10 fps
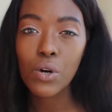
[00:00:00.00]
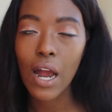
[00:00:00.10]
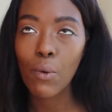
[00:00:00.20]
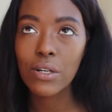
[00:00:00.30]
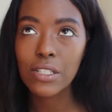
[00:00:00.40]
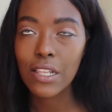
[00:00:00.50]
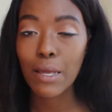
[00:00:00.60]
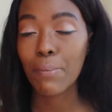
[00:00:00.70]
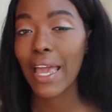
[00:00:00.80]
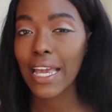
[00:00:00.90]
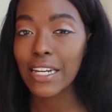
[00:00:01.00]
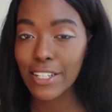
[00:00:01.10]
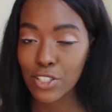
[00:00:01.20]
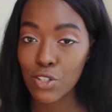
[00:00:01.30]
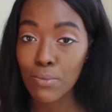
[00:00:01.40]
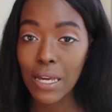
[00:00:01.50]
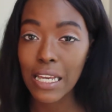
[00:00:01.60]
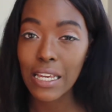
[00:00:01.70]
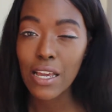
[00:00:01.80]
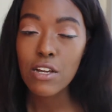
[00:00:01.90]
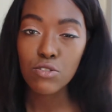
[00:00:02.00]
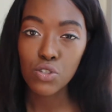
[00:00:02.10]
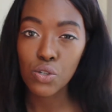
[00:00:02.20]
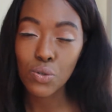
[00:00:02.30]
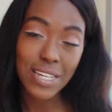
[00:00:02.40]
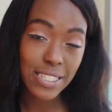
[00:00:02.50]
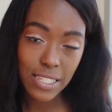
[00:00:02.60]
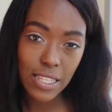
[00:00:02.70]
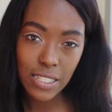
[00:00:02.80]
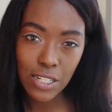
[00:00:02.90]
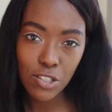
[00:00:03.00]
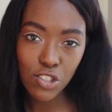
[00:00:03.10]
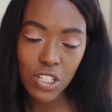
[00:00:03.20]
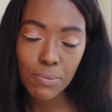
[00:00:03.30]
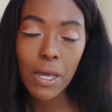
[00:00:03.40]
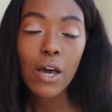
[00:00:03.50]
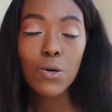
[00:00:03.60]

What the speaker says: where I wasn't paying additional money to get to this internship.